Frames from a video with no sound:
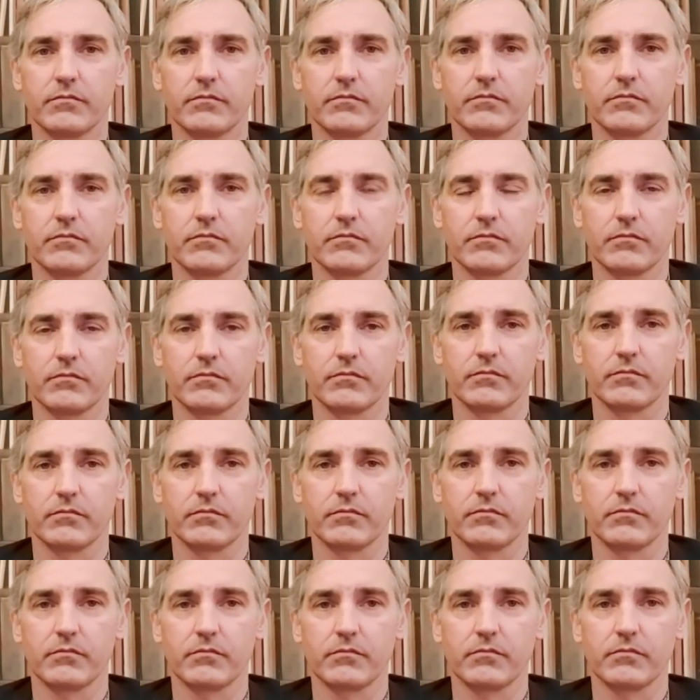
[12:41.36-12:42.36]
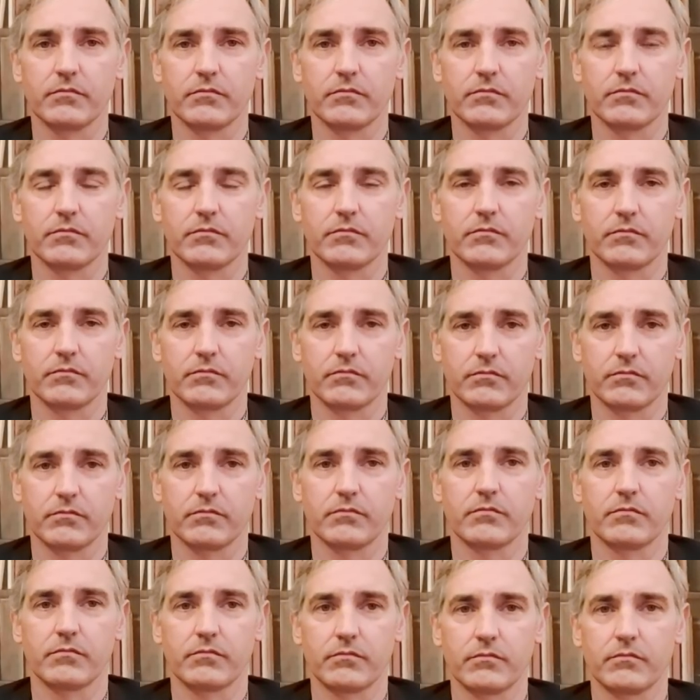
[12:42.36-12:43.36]

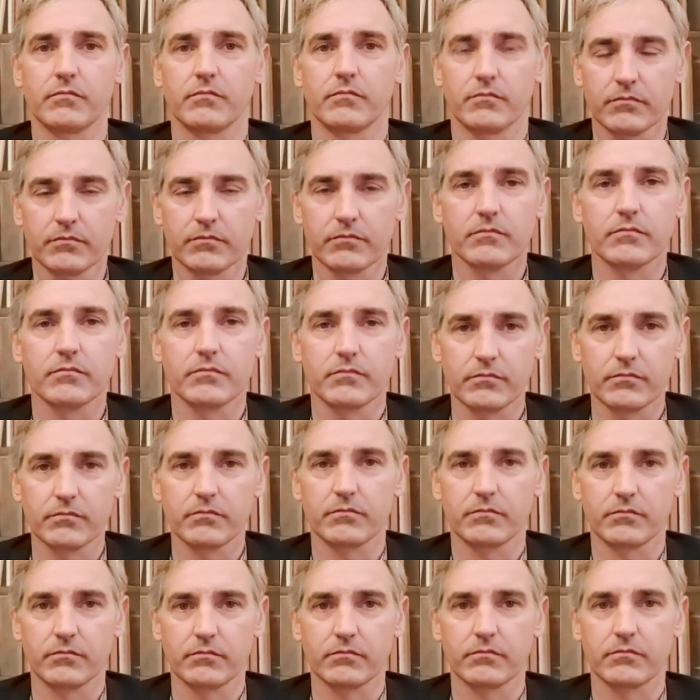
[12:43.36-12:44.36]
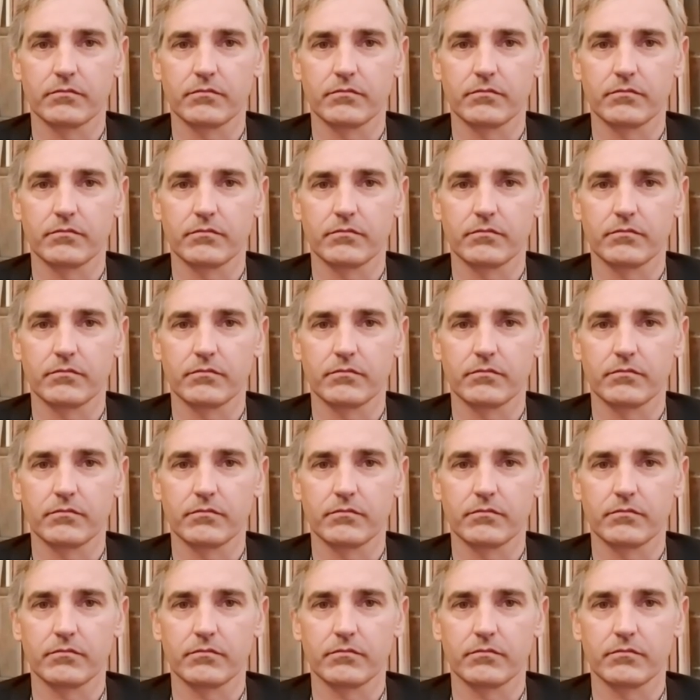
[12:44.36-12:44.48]
[no speech]